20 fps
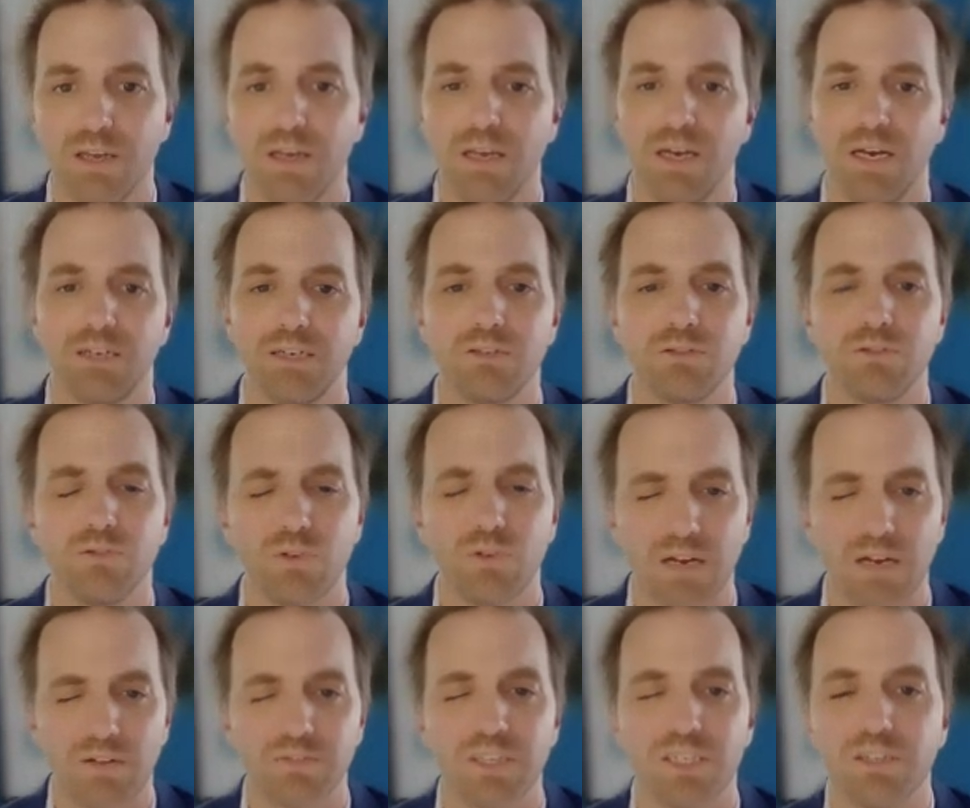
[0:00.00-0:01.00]
and does not
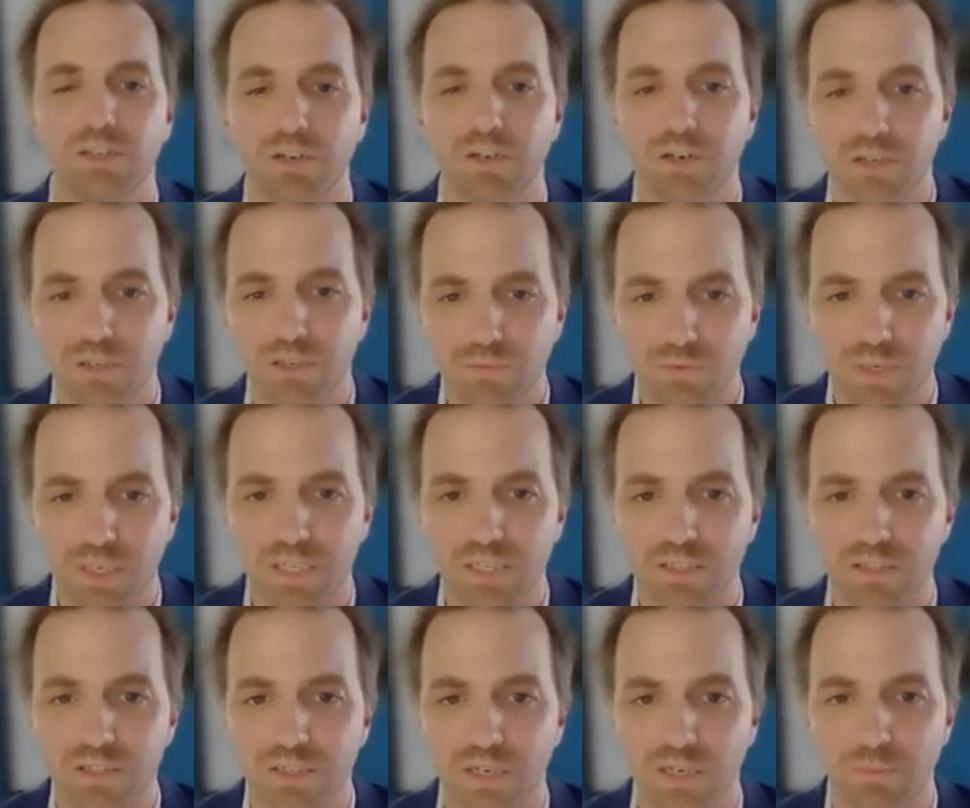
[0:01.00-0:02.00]
have the tarnished
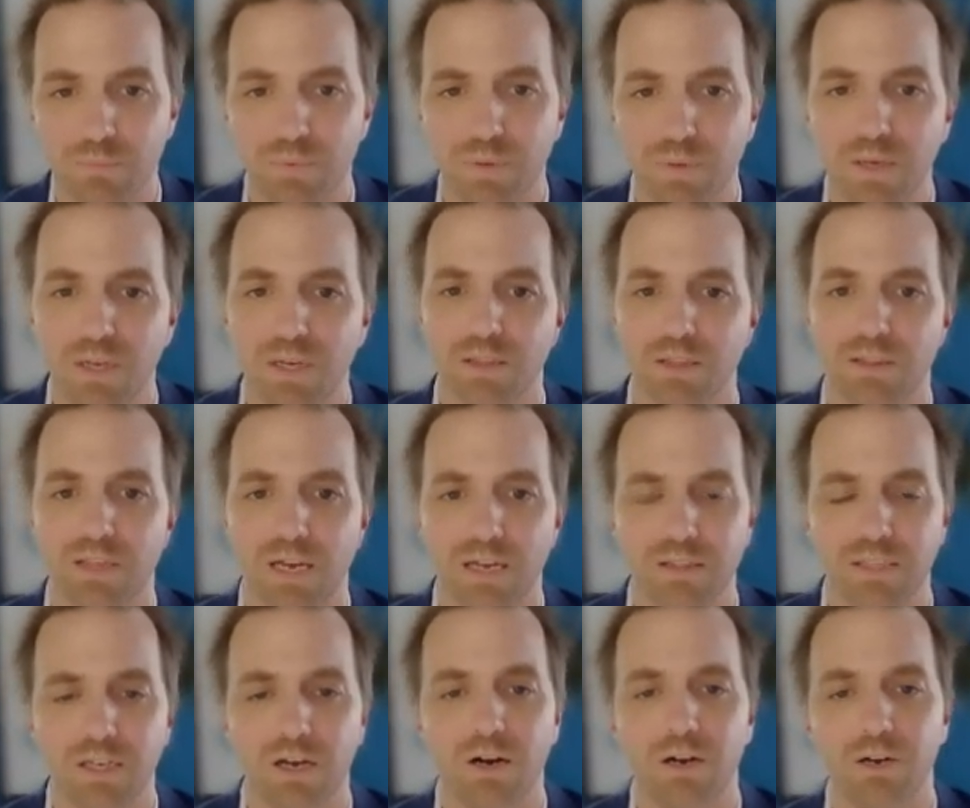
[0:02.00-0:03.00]
relationship that
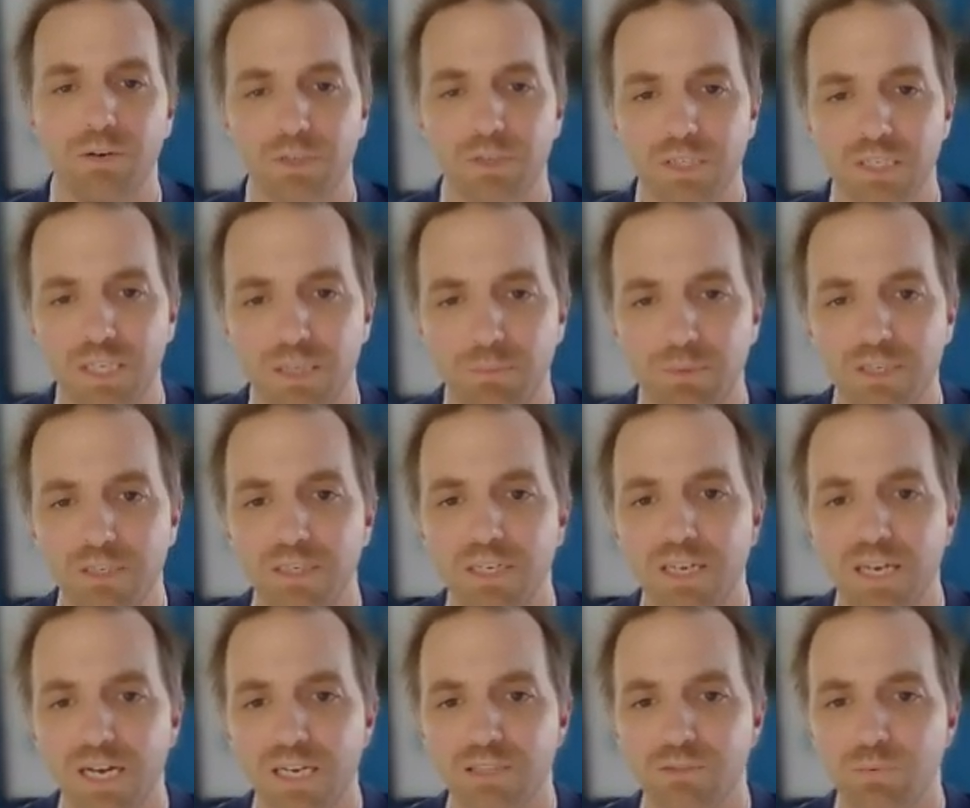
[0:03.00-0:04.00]
the Irish DPC
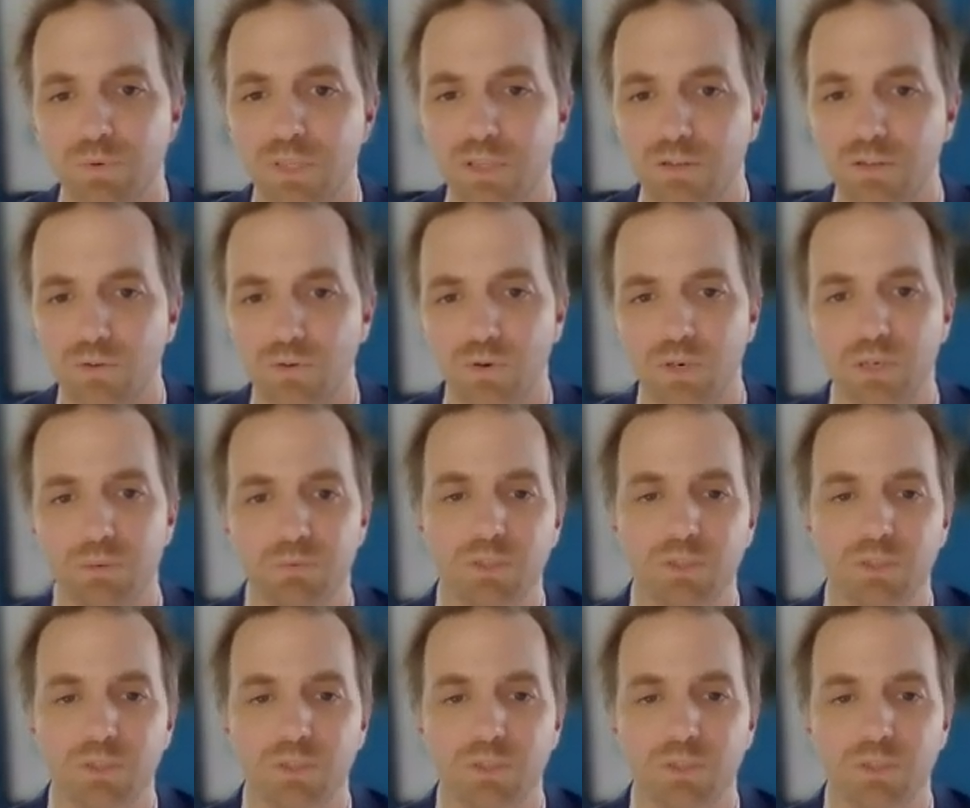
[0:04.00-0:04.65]
has with NOIB.